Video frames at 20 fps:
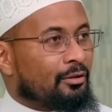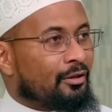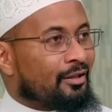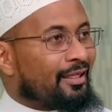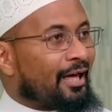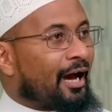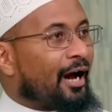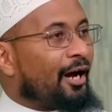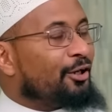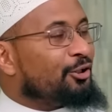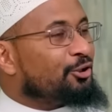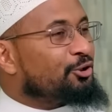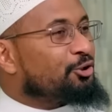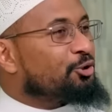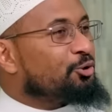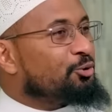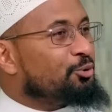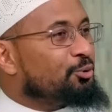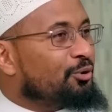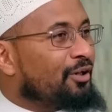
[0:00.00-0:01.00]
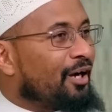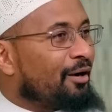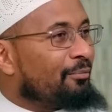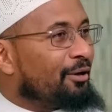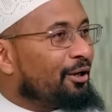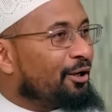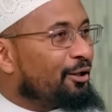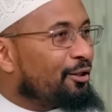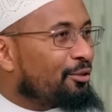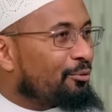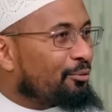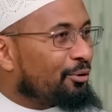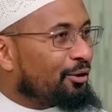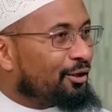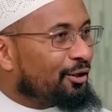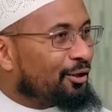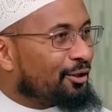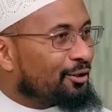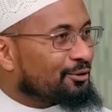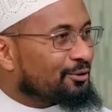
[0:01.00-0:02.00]
The eye shoe coming in 3
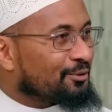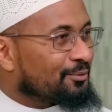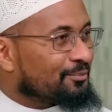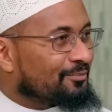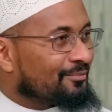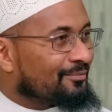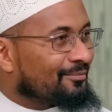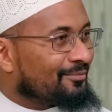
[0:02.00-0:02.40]
years.